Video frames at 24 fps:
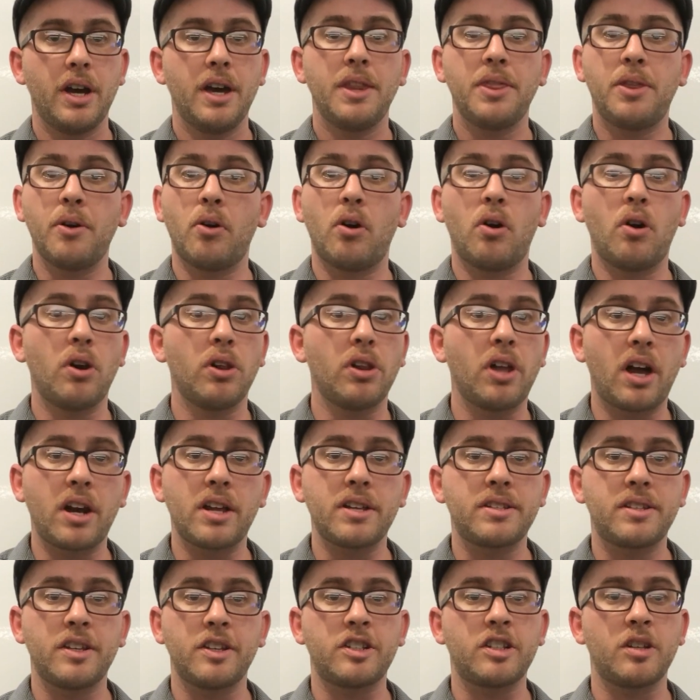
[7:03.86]
There are a lot of
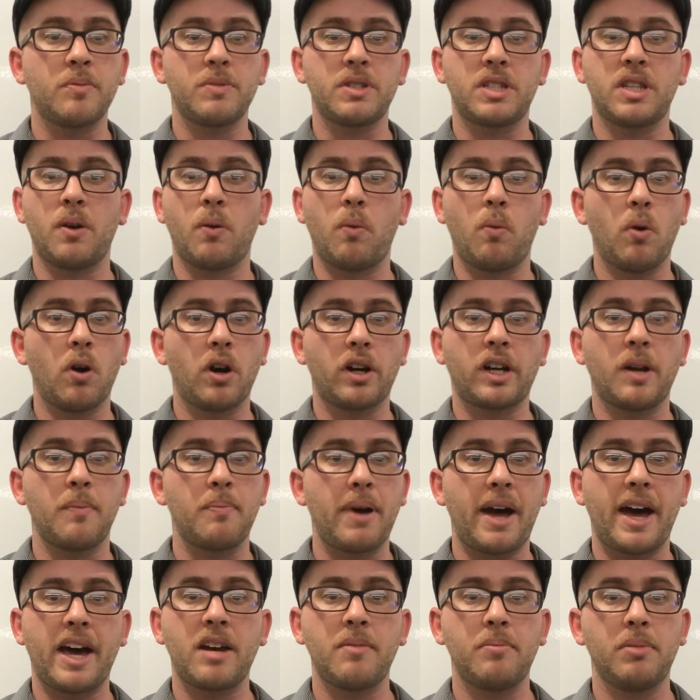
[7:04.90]
systems that work
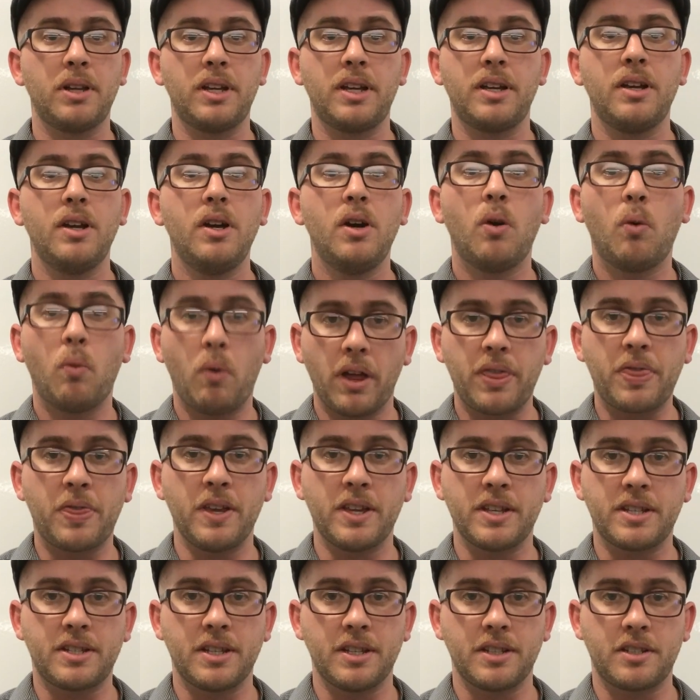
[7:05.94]
compatibly with
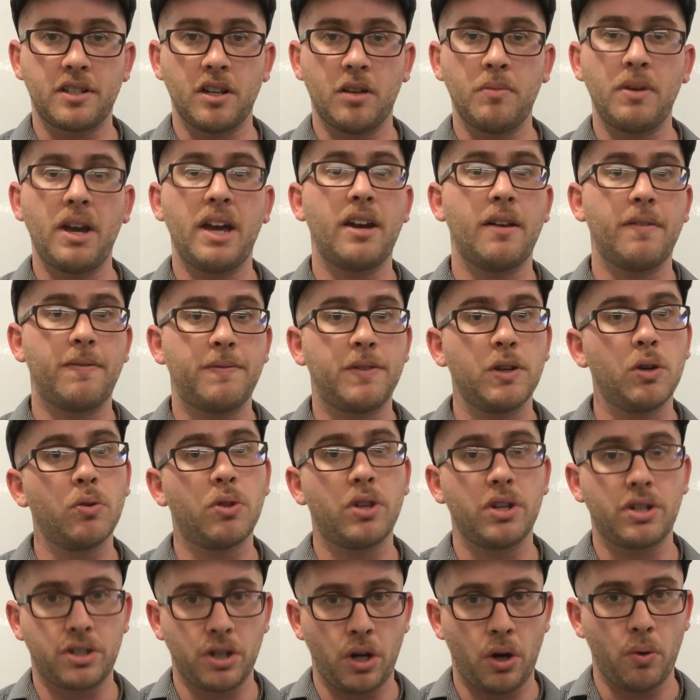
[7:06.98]
this system and a few
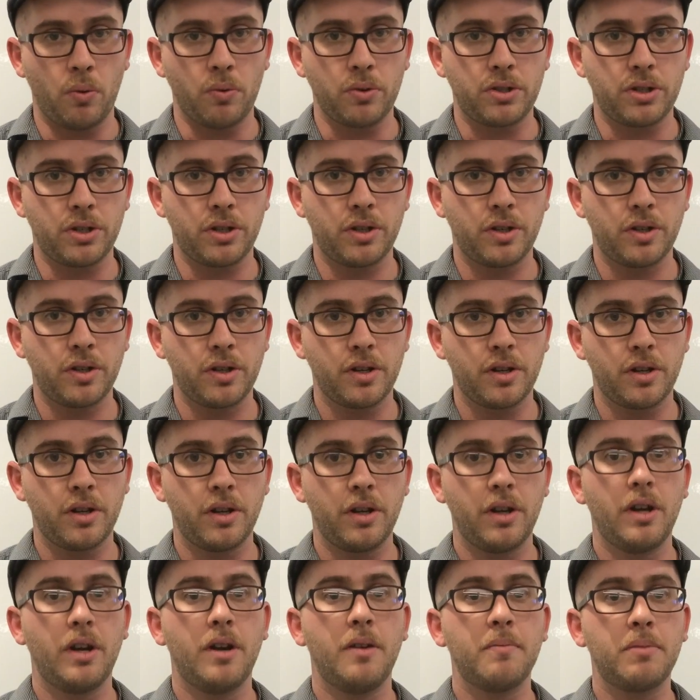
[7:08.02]
that don't.
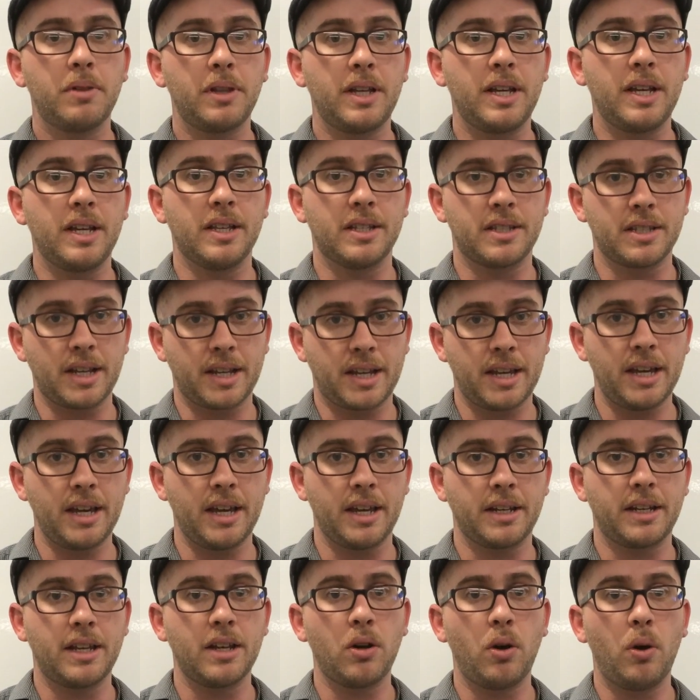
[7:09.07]
Please,
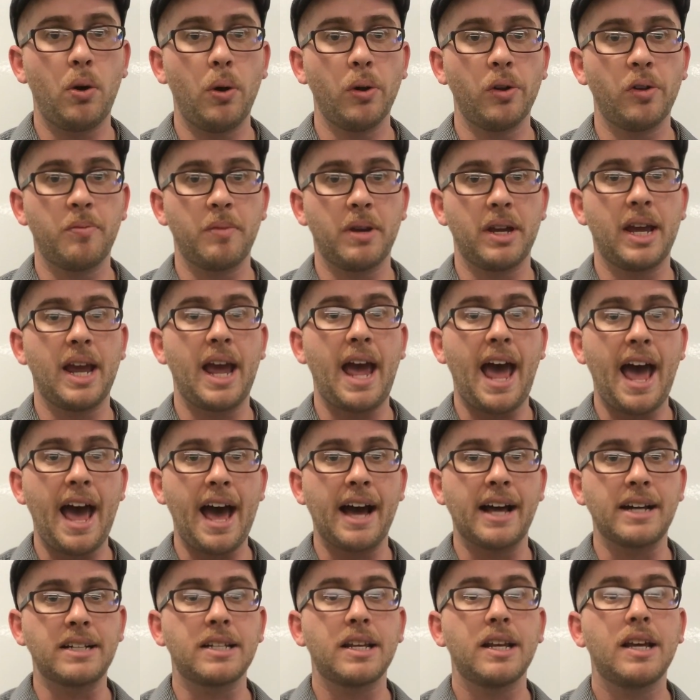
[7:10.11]
again, get a hold of me
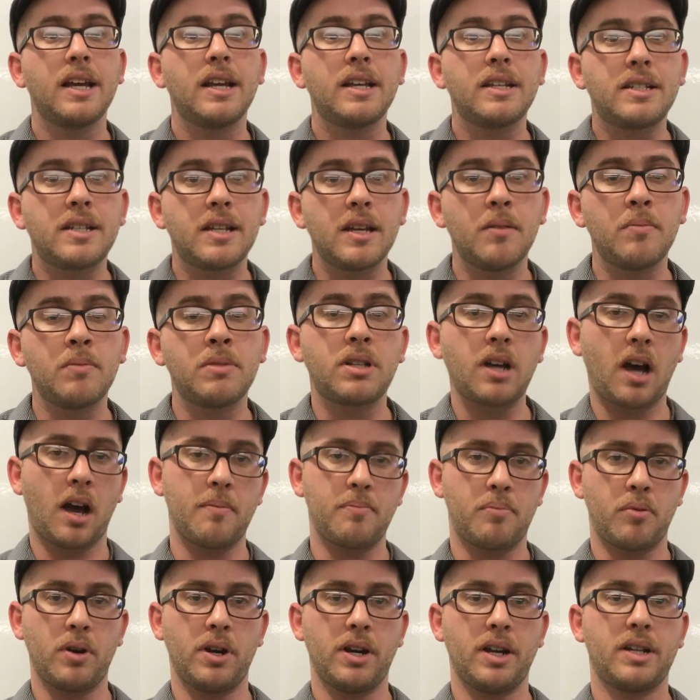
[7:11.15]
at
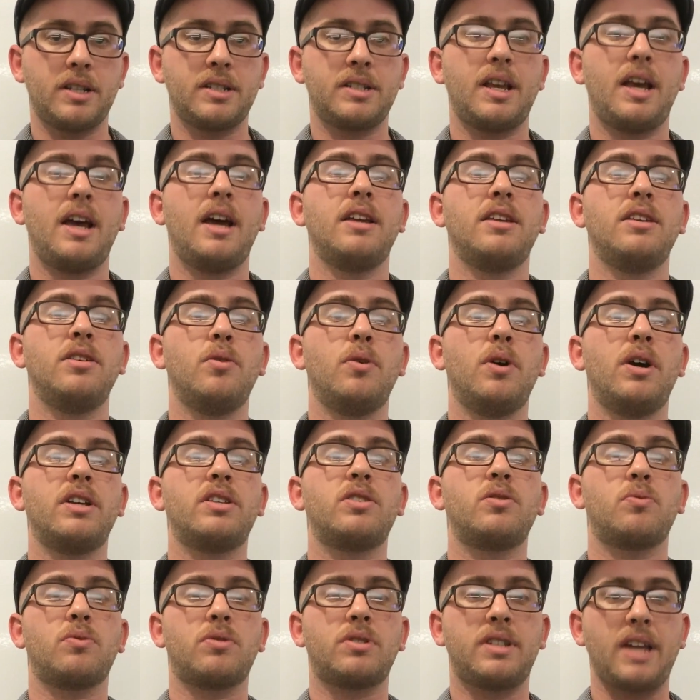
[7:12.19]

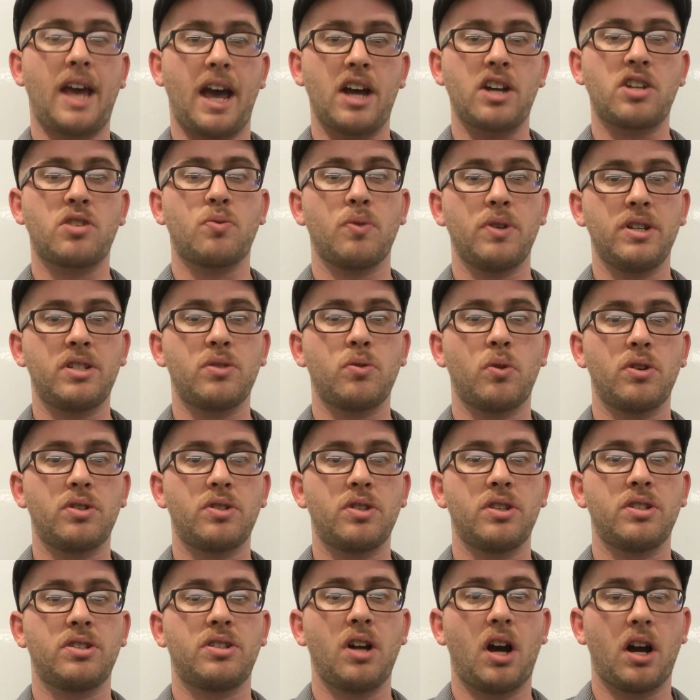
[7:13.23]

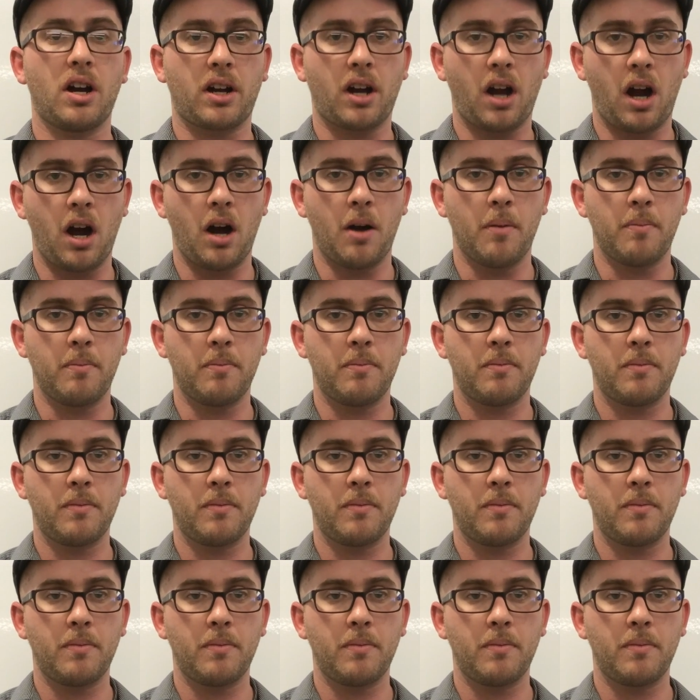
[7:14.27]
tim.briggs@us-resources.com